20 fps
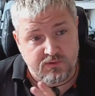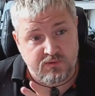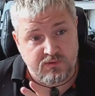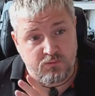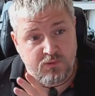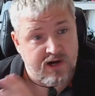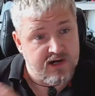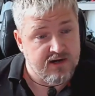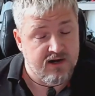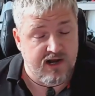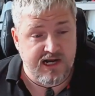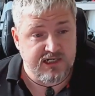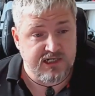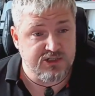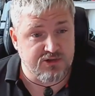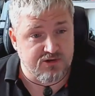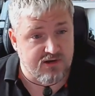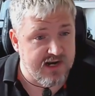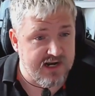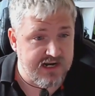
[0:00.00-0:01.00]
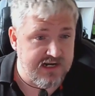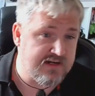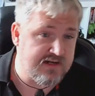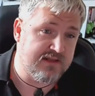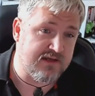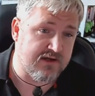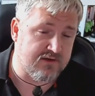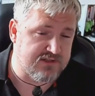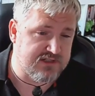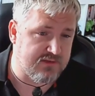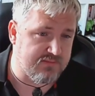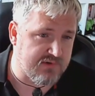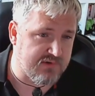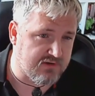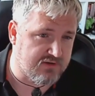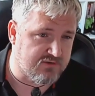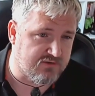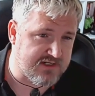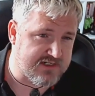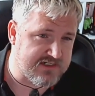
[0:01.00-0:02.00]
Why don't I train those
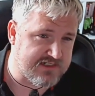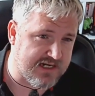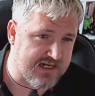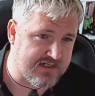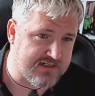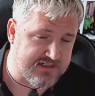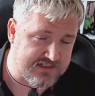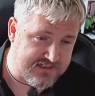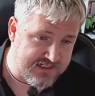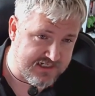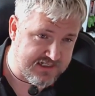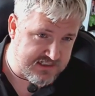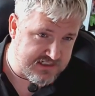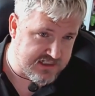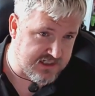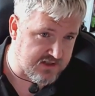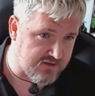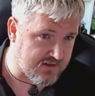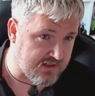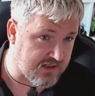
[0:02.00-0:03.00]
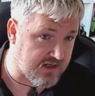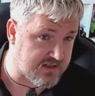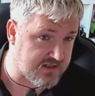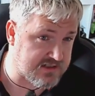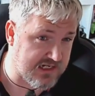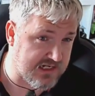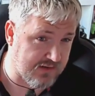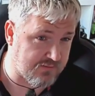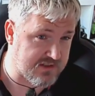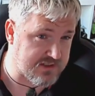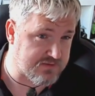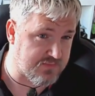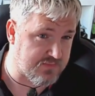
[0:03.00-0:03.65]
W3 standards into a large language